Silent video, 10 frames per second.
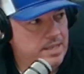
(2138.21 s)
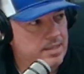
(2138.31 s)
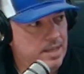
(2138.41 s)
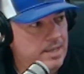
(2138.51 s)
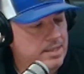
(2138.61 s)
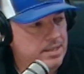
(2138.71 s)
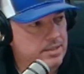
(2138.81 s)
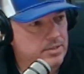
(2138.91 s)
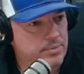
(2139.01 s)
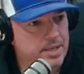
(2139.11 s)

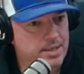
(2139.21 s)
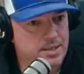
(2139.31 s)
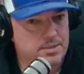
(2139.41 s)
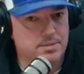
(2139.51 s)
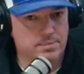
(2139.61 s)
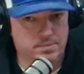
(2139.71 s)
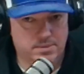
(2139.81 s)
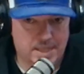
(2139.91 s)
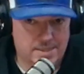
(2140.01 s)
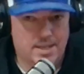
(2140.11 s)
18th in the rankings.
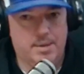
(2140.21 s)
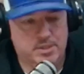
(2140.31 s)
St.